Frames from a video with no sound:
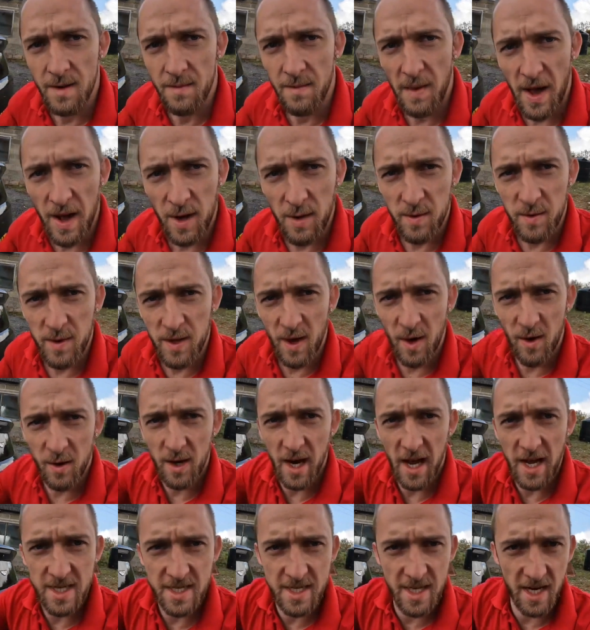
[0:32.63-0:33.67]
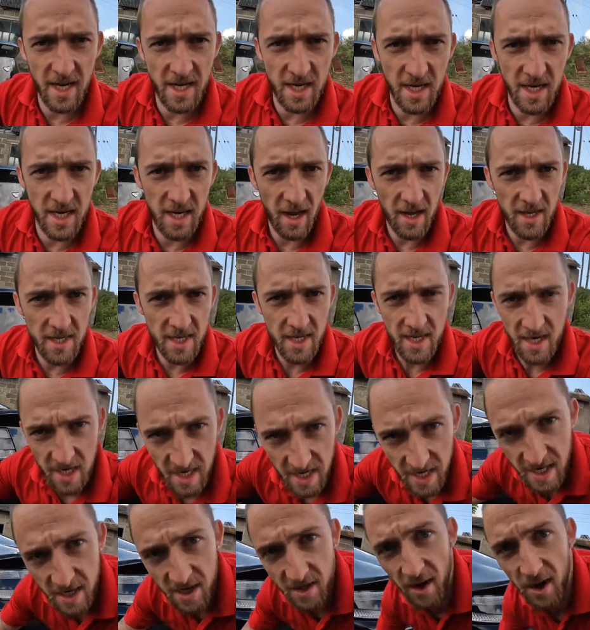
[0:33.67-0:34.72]
Back with the old Aston. Just nice and
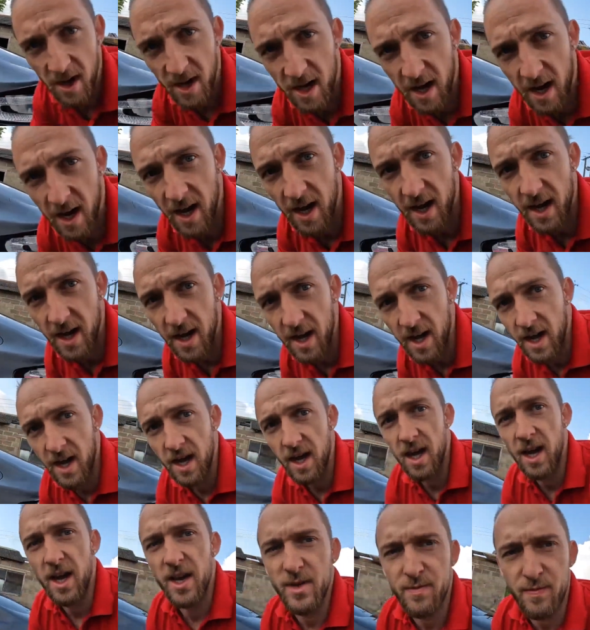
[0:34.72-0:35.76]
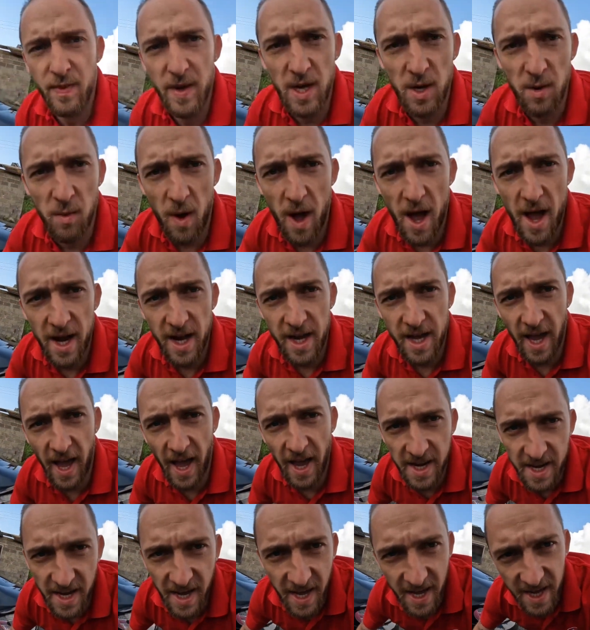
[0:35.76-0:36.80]
clean look. It's been a while
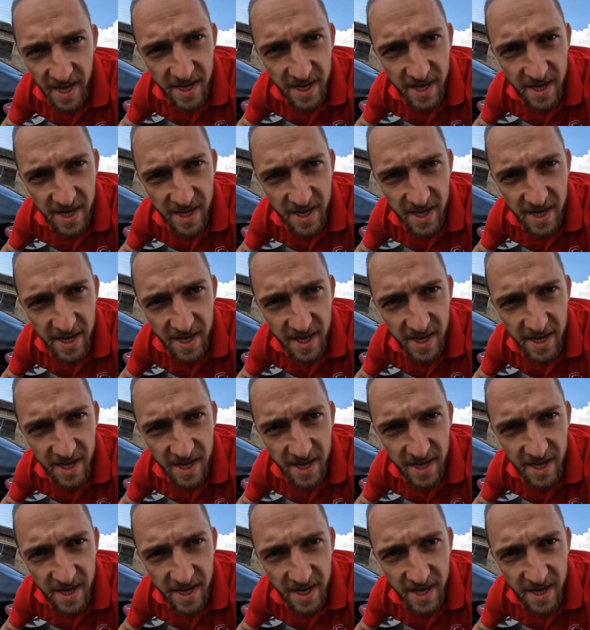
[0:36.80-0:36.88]
again.